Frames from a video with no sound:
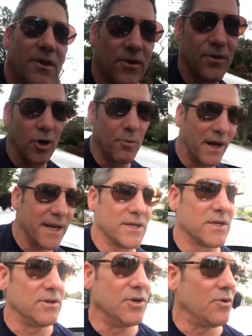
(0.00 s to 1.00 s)
mother. Nobody
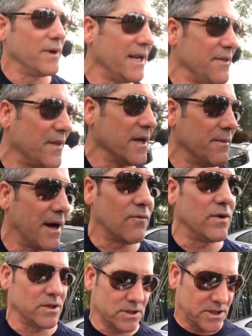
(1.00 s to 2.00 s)
knew anything
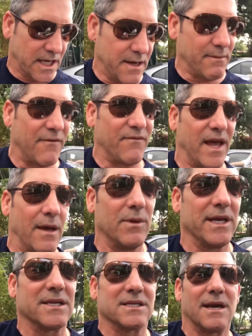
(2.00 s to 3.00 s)
about real estate in my
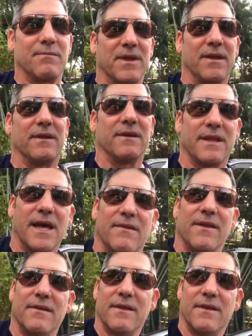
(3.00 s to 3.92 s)
family except that, that,